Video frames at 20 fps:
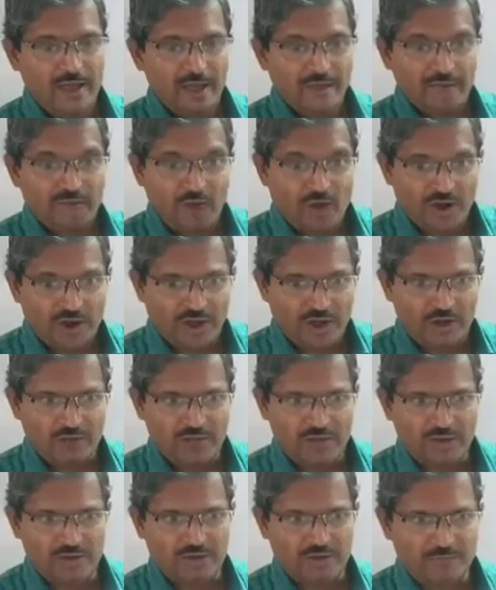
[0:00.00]
for
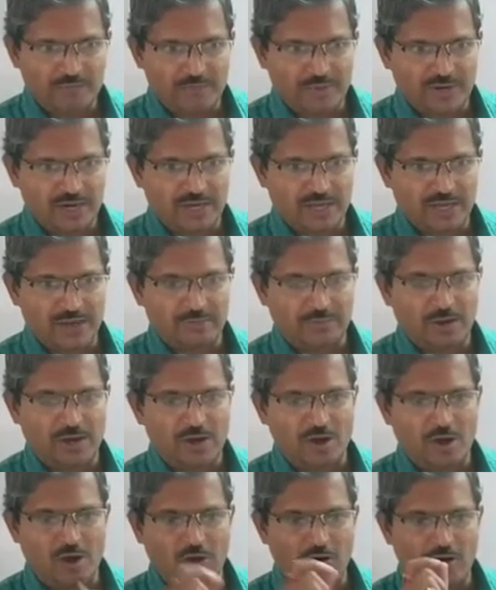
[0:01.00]
our comfortable,
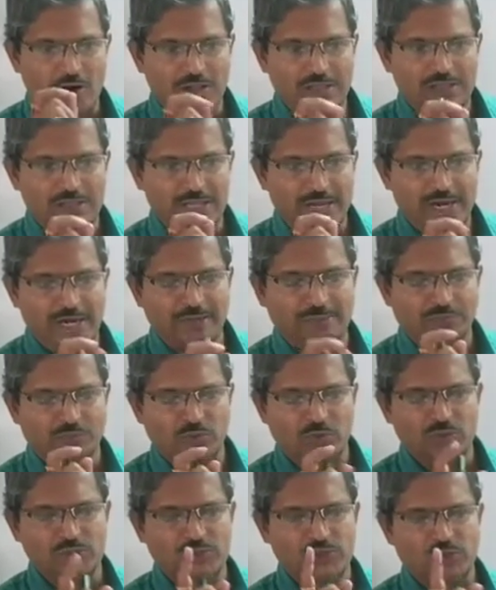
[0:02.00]
all that
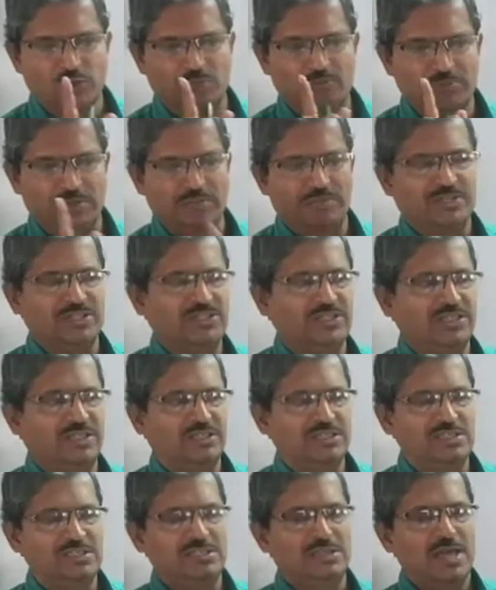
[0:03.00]
most of the
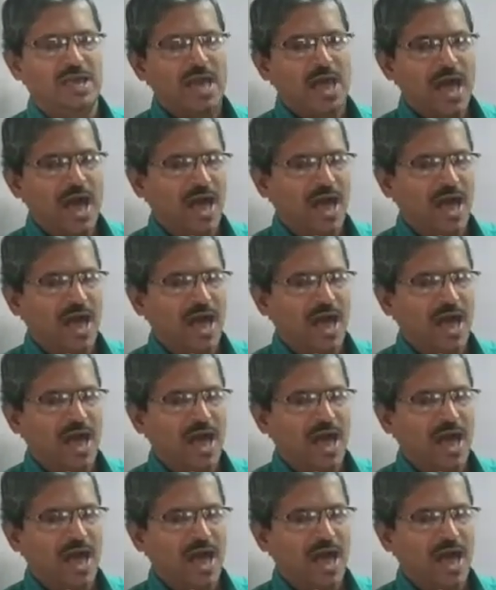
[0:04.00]
machines